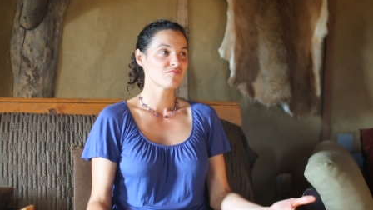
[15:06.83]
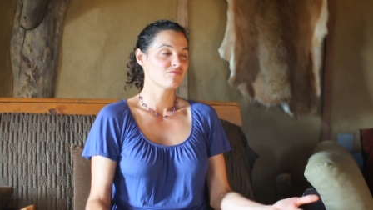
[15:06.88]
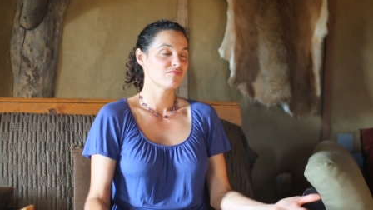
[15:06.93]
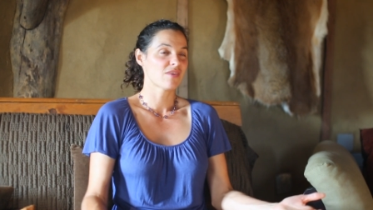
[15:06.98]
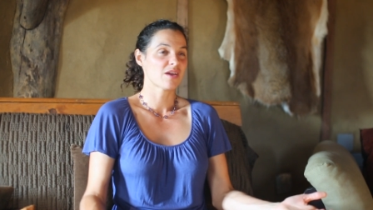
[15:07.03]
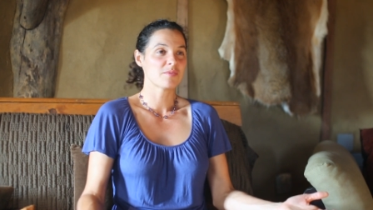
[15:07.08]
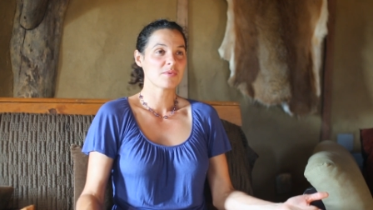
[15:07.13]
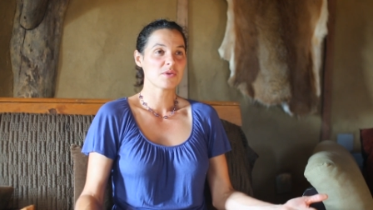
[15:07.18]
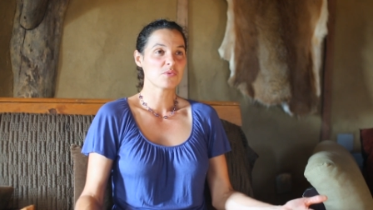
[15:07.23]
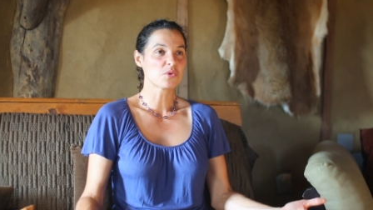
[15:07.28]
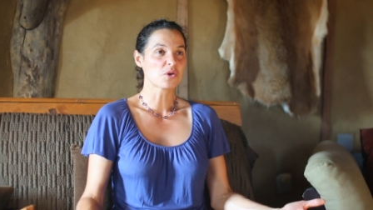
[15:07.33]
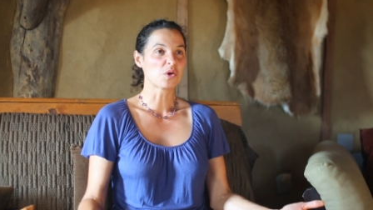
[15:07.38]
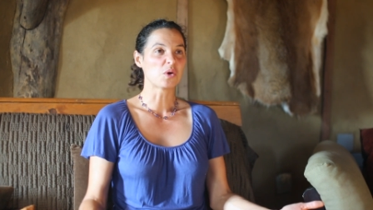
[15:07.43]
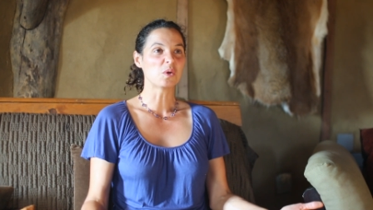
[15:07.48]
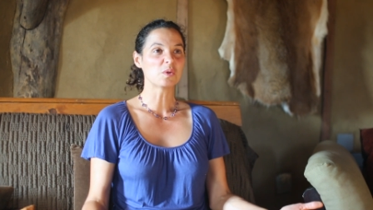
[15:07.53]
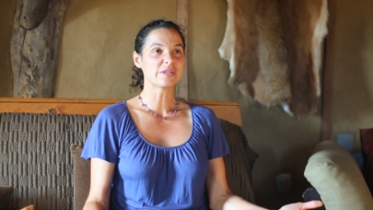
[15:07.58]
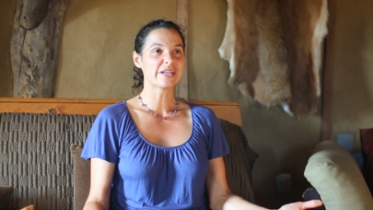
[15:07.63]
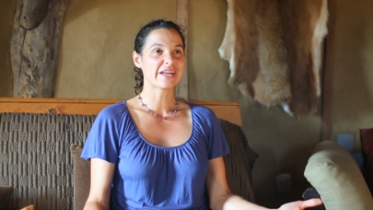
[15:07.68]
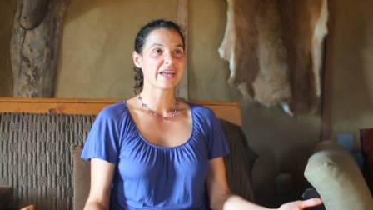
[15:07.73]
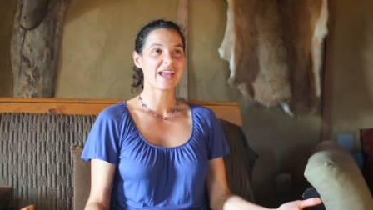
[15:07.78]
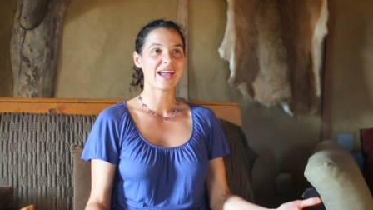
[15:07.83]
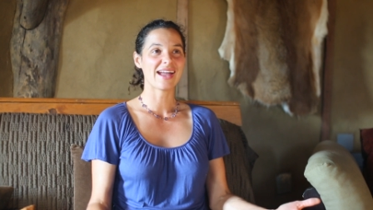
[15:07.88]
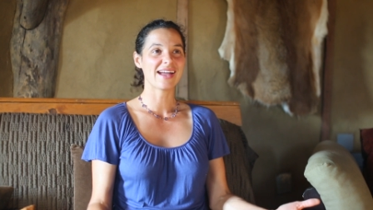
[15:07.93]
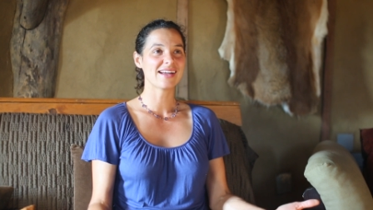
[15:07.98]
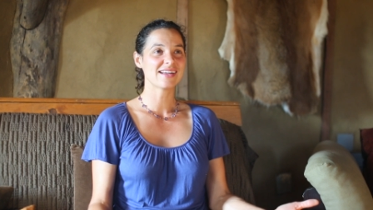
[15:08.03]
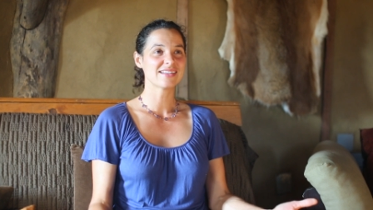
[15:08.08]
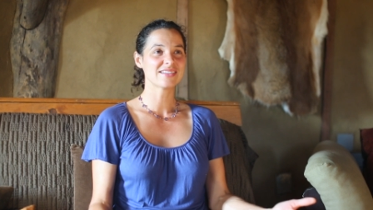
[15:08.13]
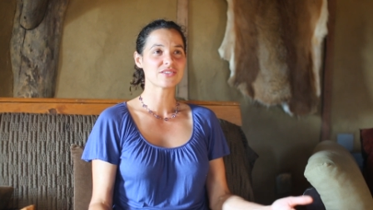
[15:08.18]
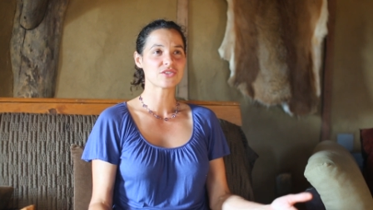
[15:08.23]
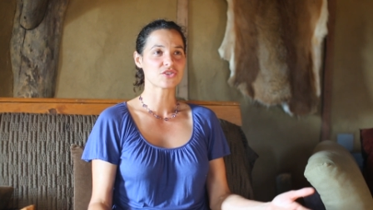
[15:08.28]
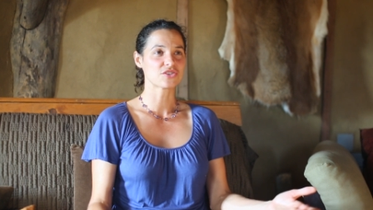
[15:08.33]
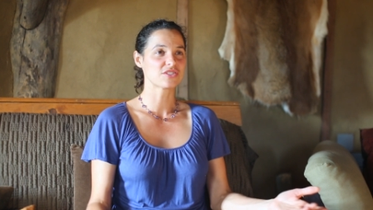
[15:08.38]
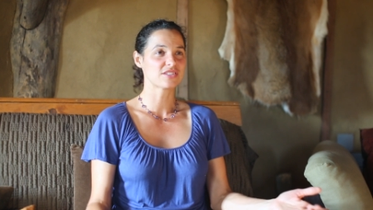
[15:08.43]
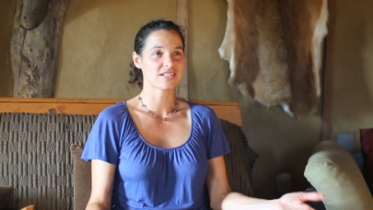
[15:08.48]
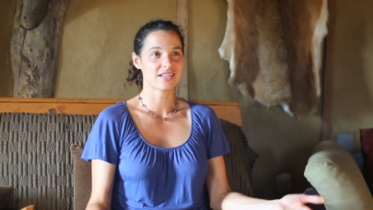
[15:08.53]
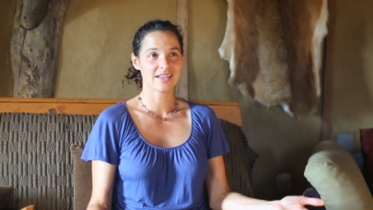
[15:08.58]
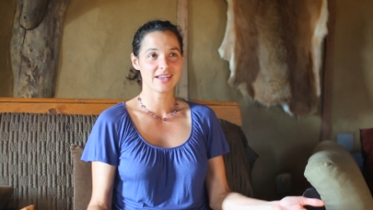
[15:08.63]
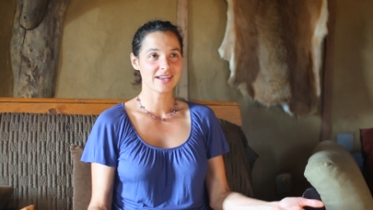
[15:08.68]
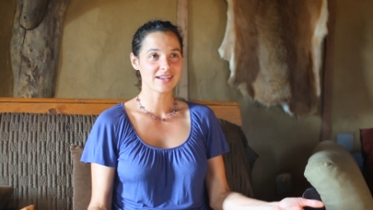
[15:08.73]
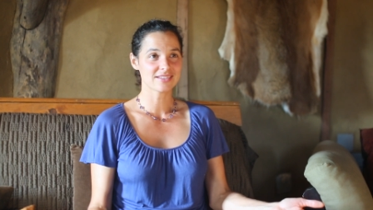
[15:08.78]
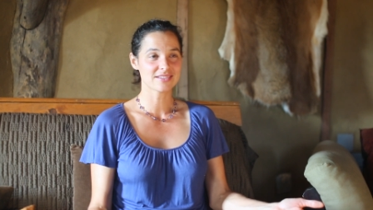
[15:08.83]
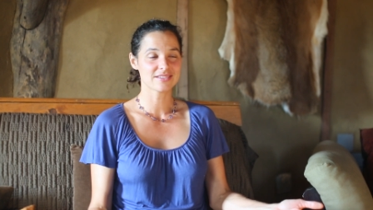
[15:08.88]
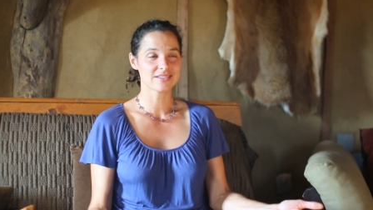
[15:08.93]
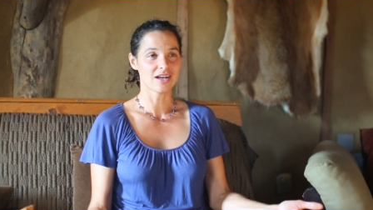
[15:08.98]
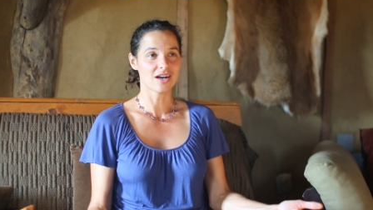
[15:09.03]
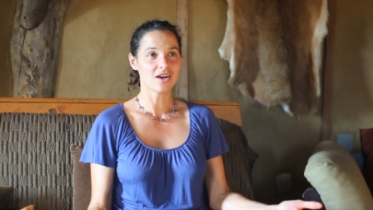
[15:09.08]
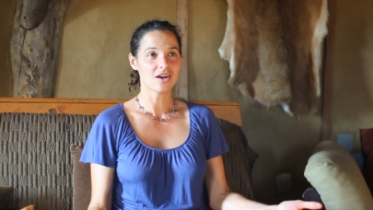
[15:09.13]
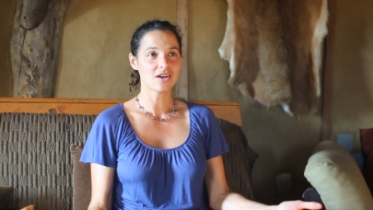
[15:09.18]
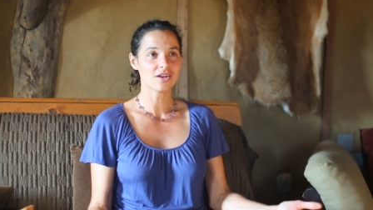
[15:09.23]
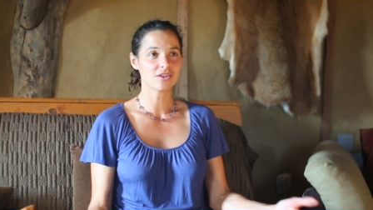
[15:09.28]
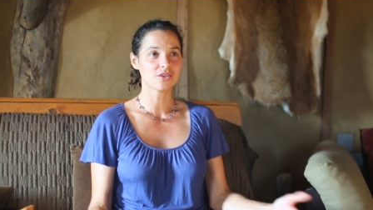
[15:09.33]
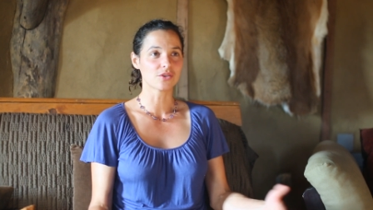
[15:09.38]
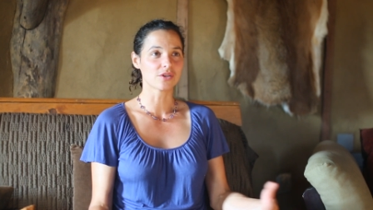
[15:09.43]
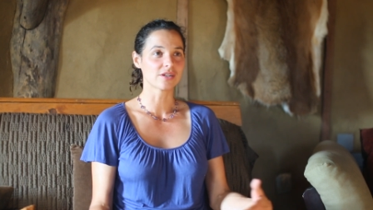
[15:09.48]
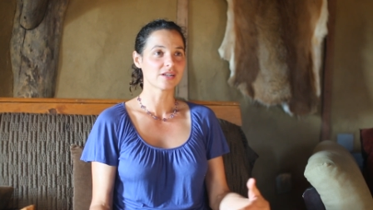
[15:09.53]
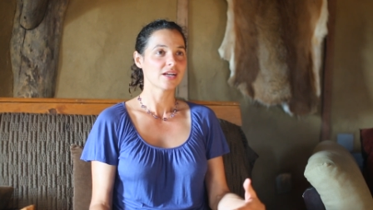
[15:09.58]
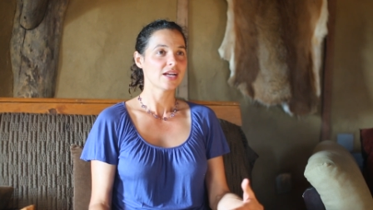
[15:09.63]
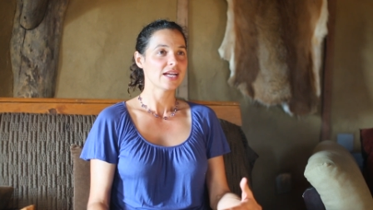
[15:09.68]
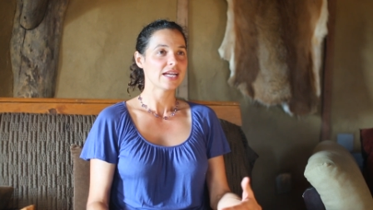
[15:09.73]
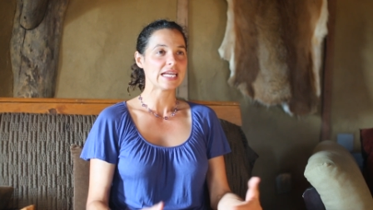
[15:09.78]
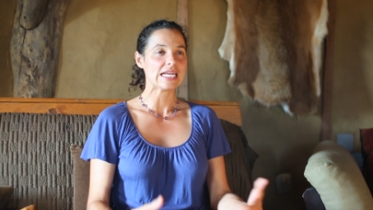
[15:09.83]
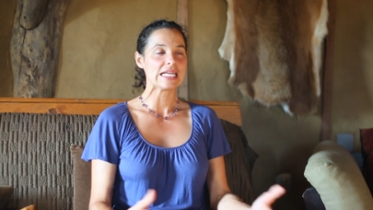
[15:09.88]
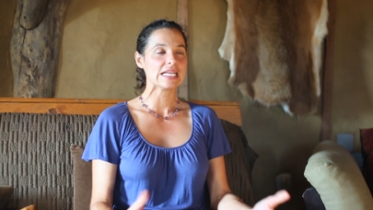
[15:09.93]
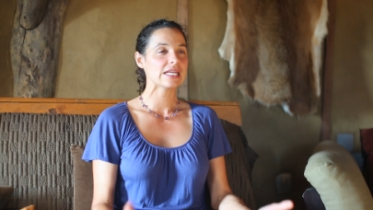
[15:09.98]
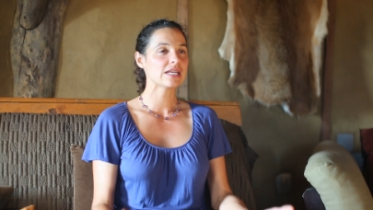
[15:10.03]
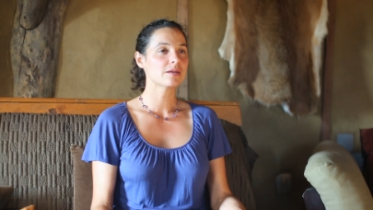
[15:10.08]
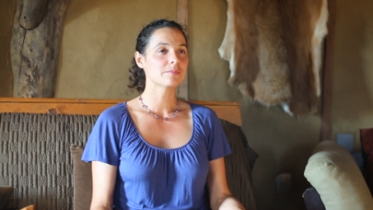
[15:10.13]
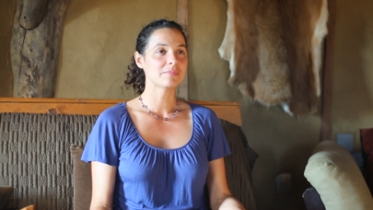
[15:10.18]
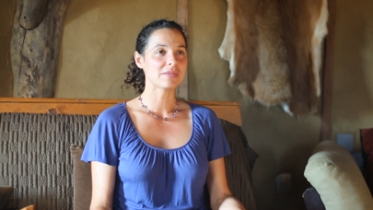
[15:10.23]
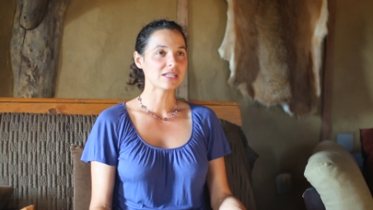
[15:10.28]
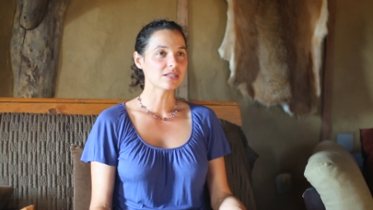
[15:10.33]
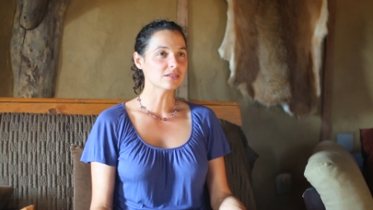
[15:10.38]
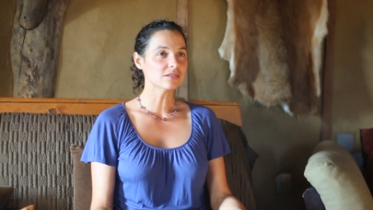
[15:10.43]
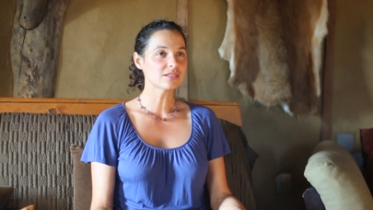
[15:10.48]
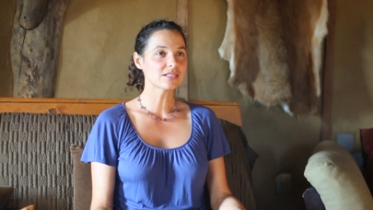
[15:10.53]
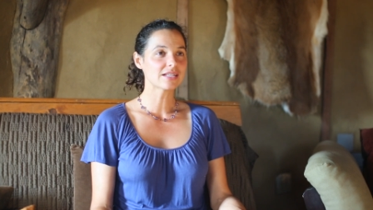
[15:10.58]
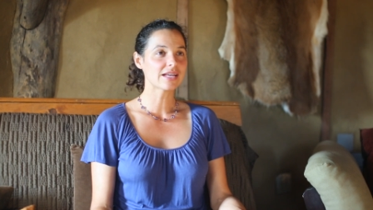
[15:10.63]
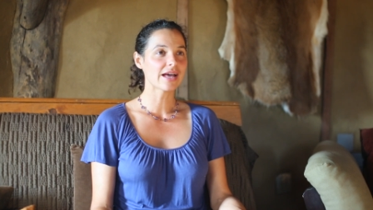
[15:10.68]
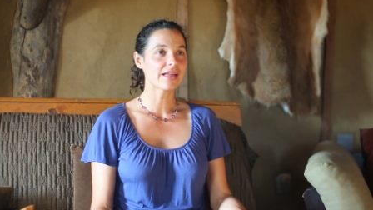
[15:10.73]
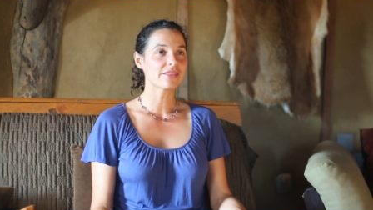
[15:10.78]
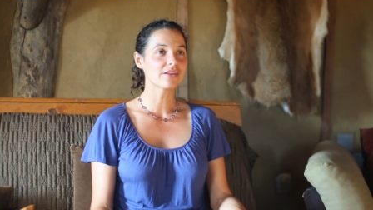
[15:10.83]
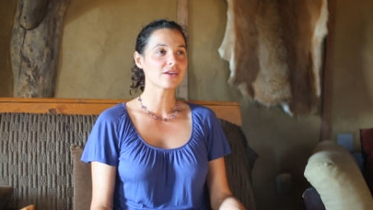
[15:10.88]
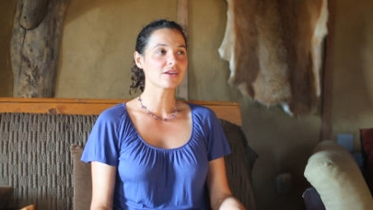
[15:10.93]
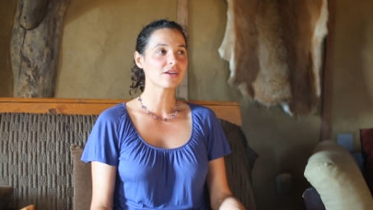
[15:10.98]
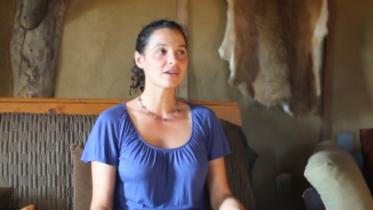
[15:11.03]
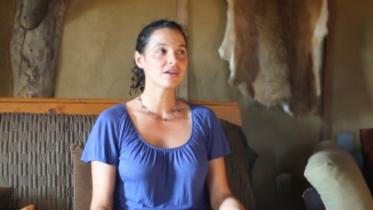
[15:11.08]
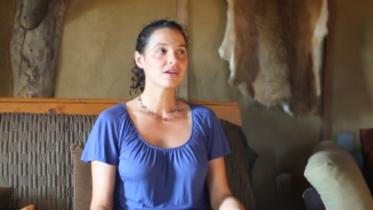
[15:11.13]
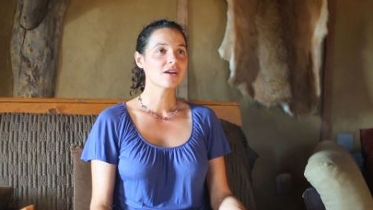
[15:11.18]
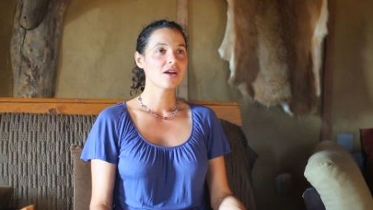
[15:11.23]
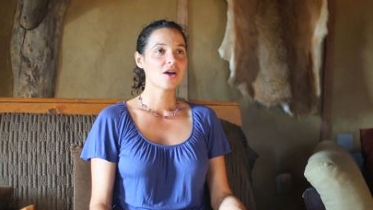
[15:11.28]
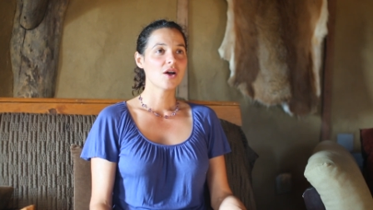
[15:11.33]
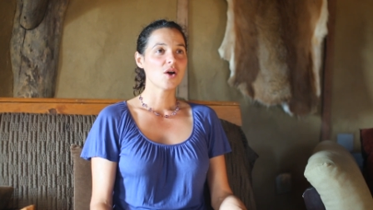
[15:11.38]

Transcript: maybe we're holding hands or singing a song or eating a meal together,